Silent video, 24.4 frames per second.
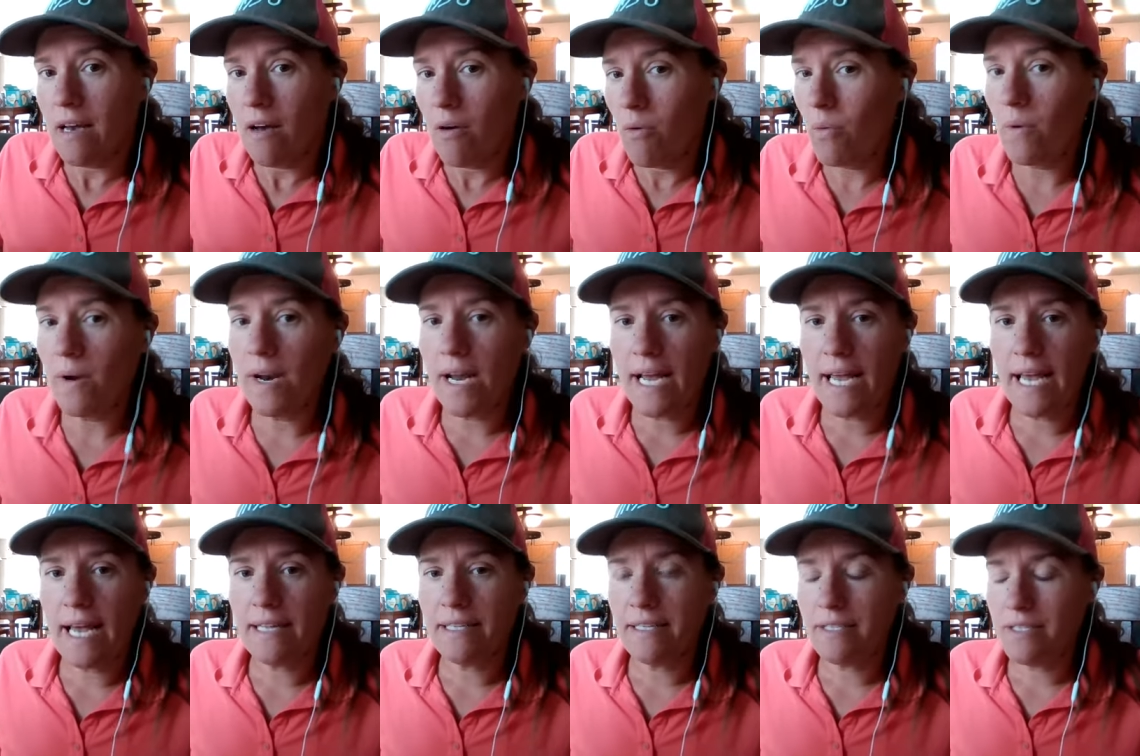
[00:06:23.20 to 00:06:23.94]
what
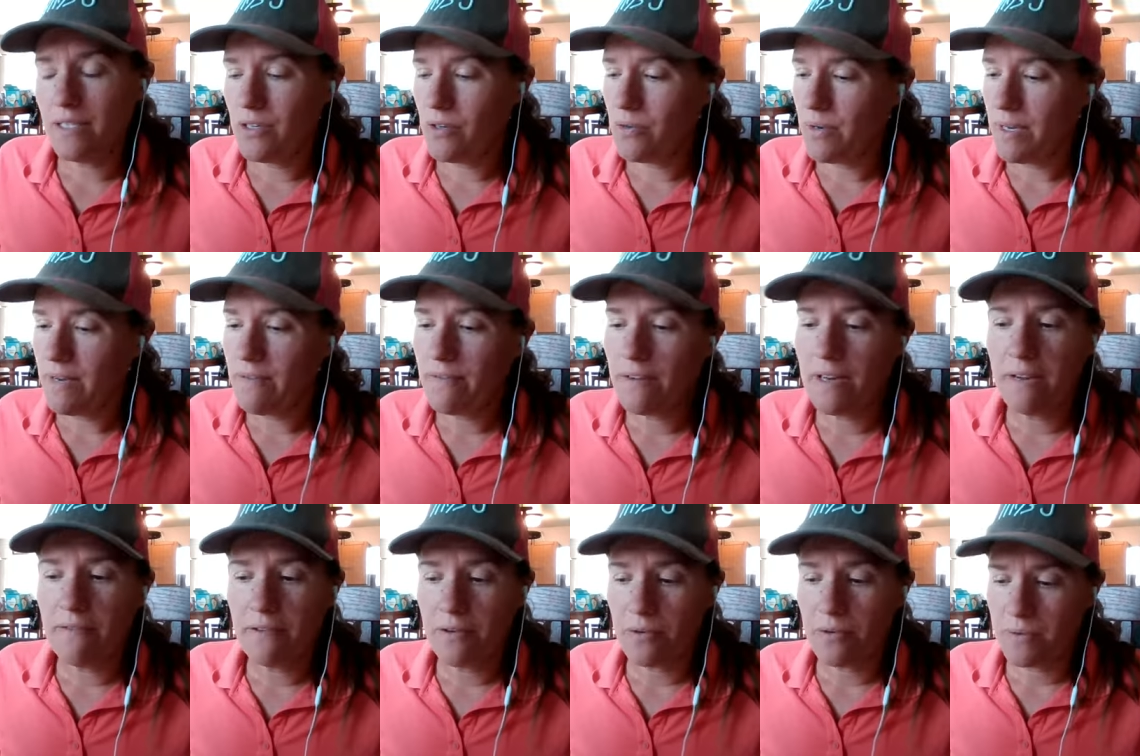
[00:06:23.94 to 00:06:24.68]
I had to do.
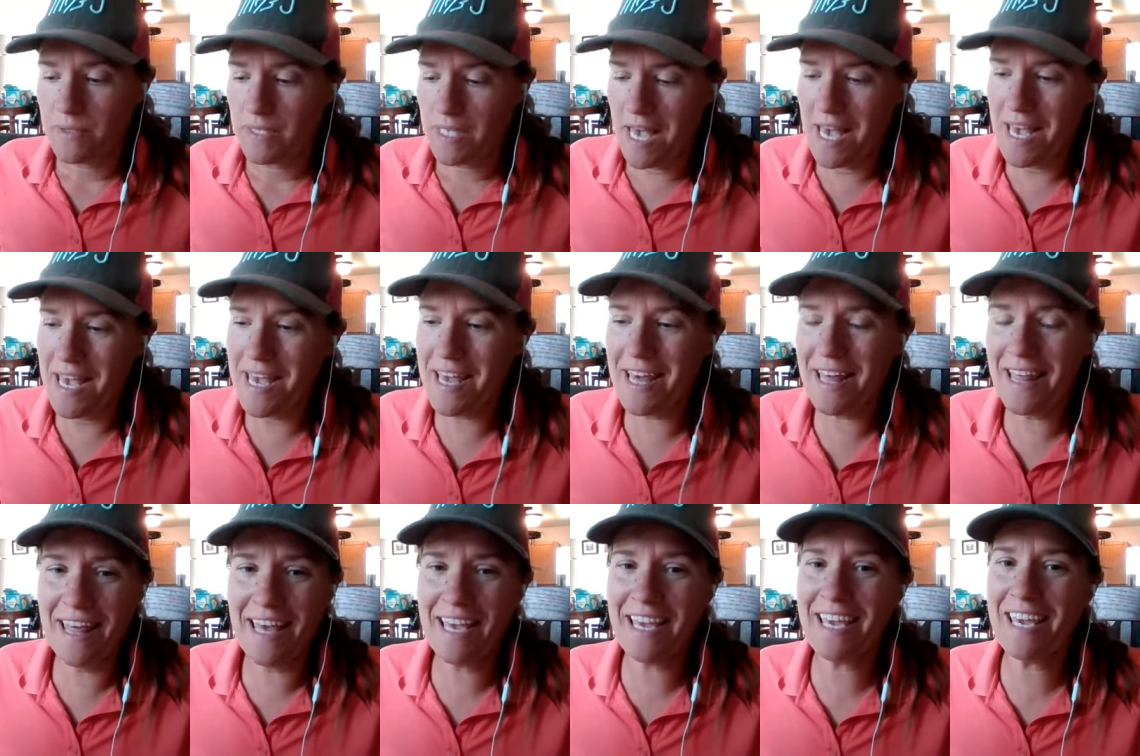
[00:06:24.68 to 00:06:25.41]
Even if it was
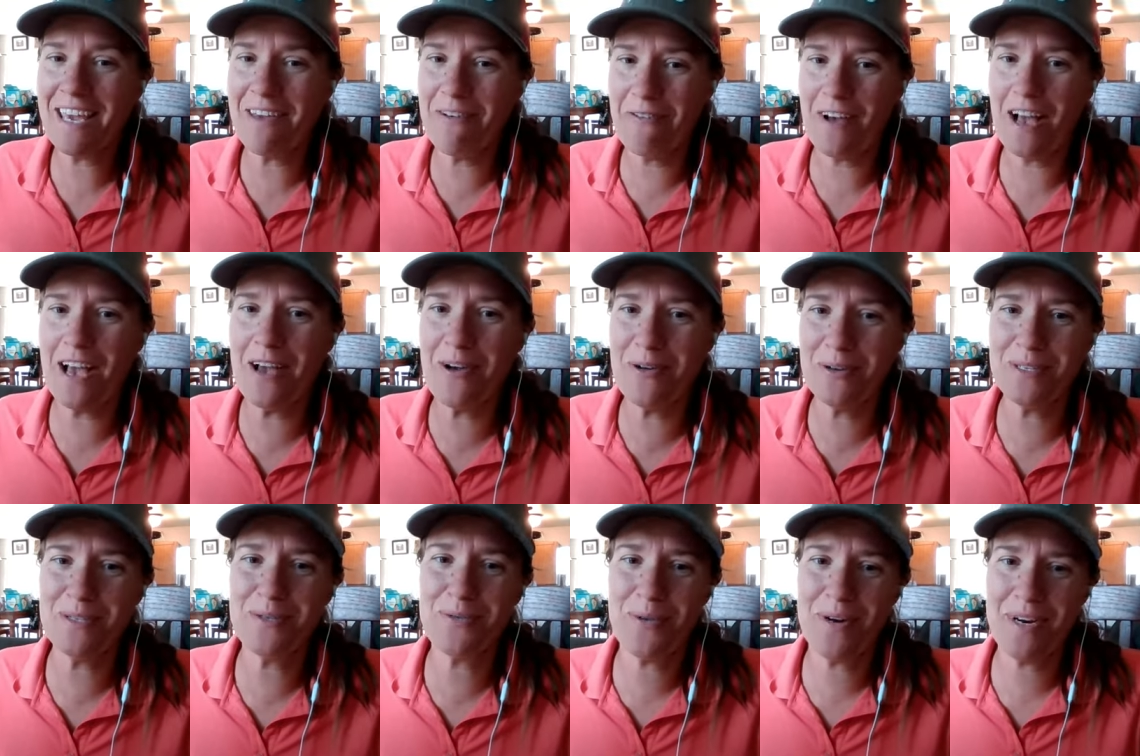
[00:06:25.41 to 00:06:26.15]
like, if I
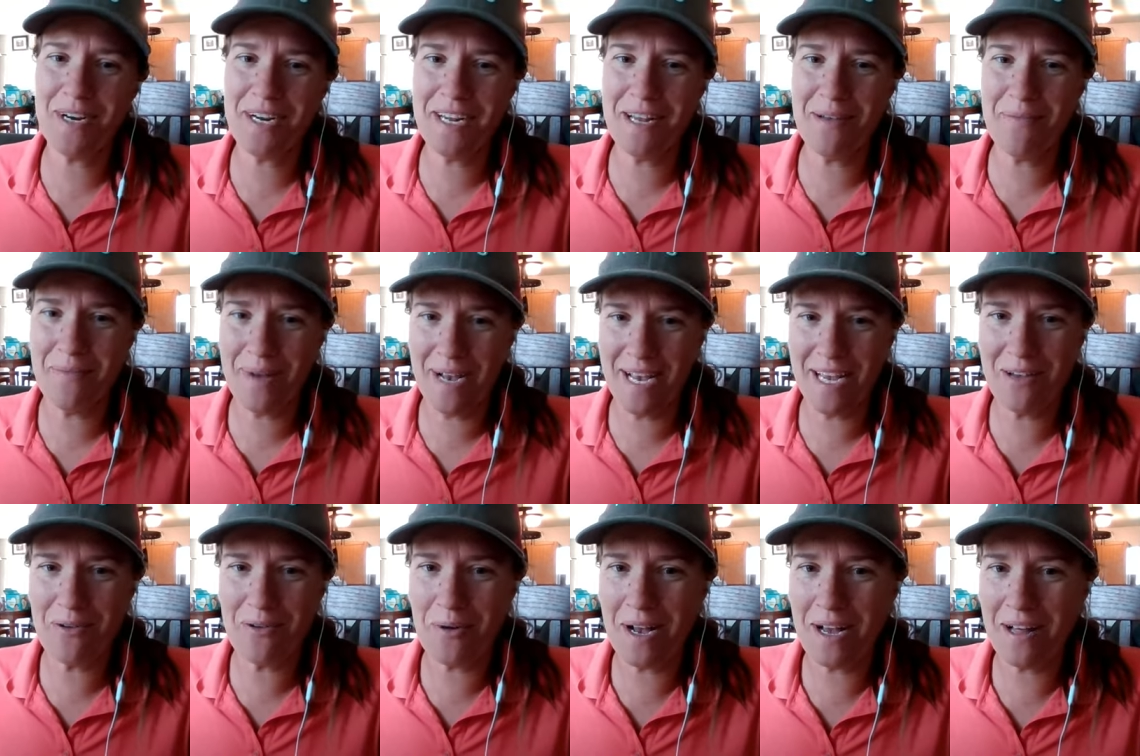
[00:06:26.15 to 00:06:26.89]
was wearing a
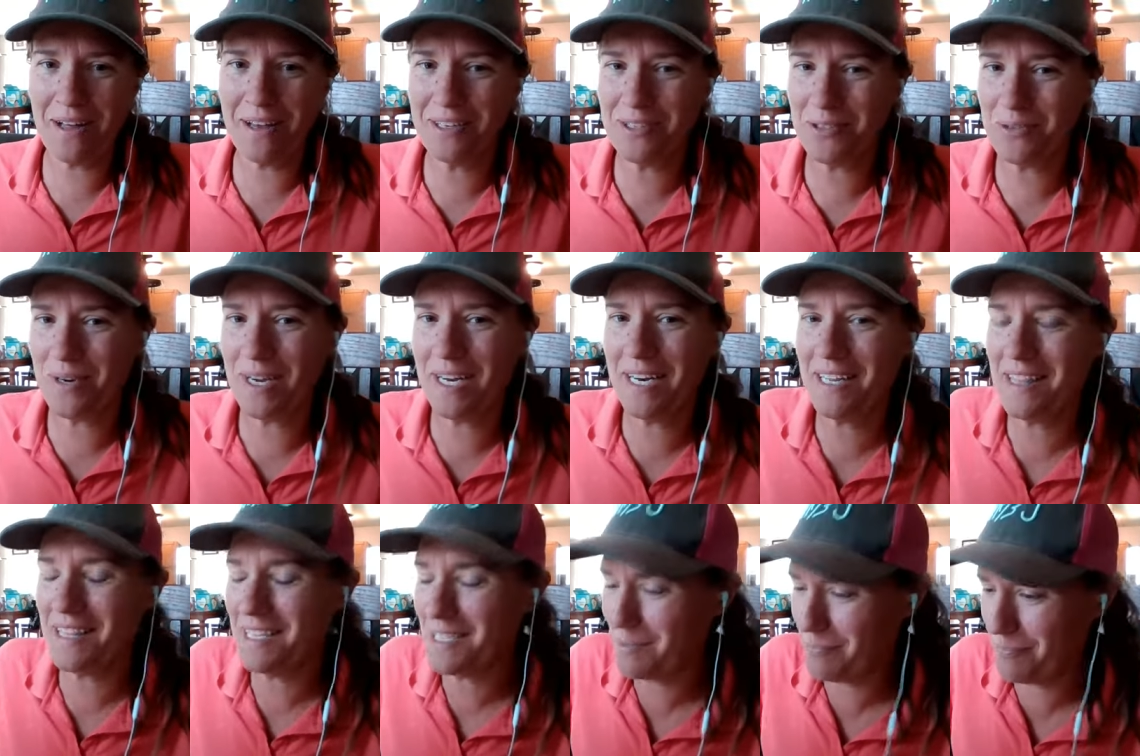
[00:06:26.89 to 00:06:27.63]
mic while I was
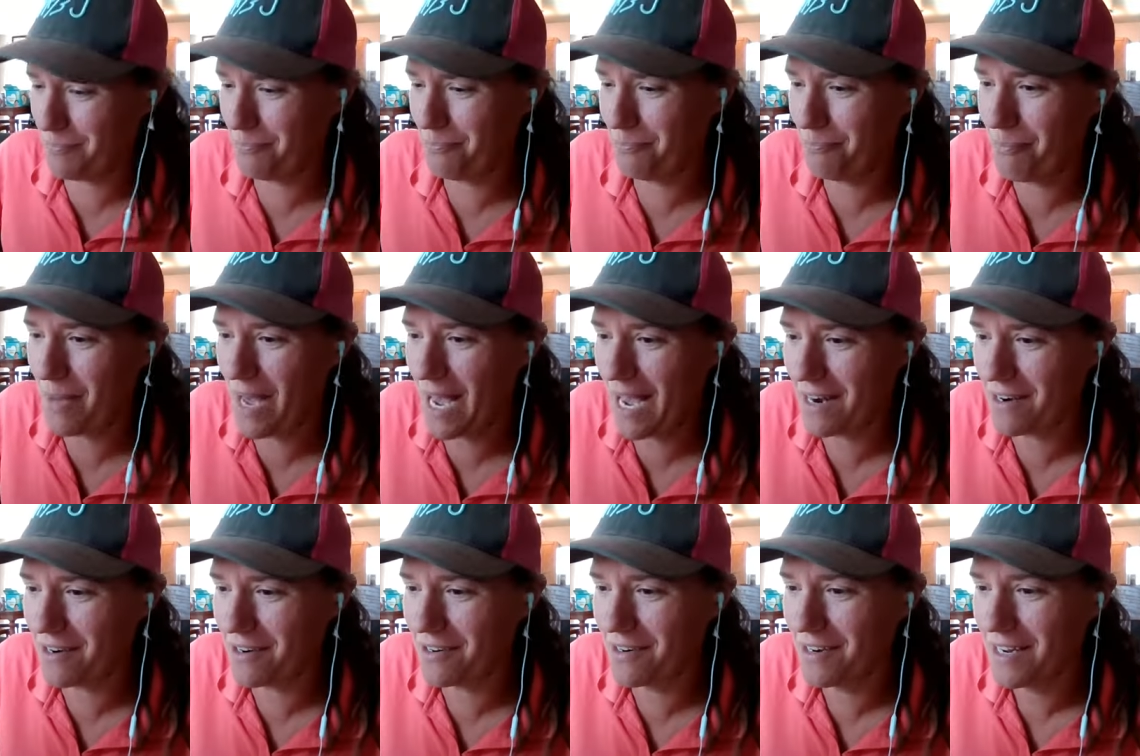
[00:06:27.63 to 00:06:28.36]
riding this
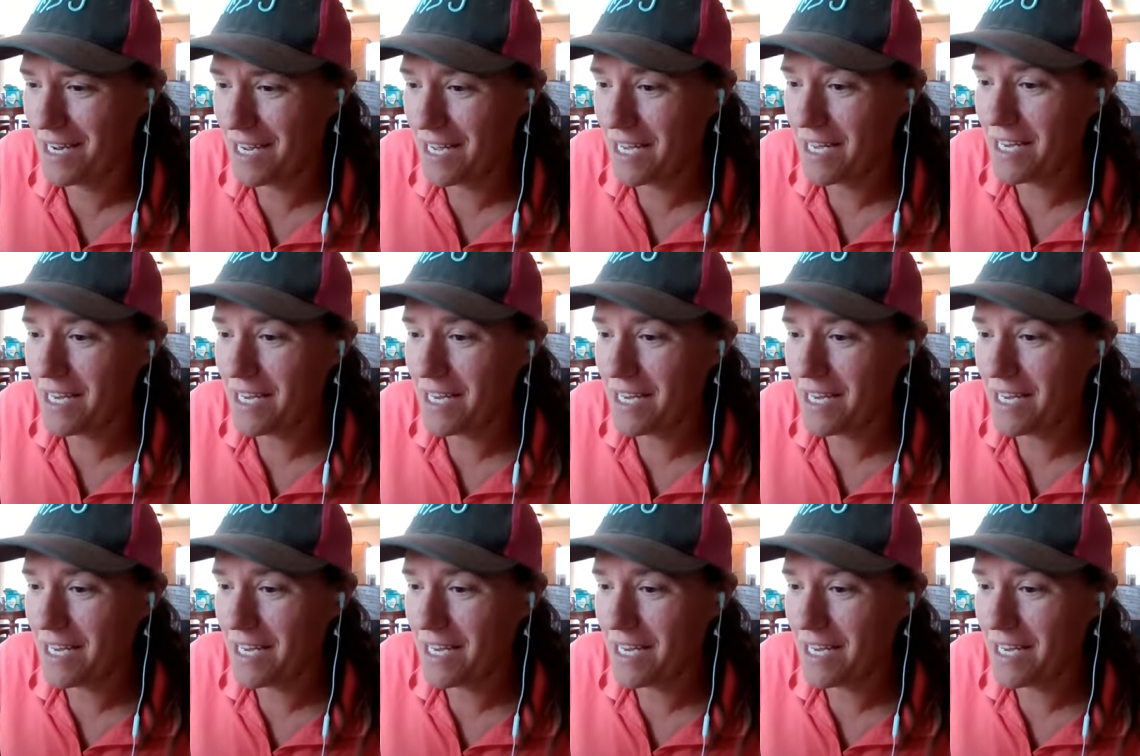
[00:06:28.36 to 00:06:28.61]
pattern,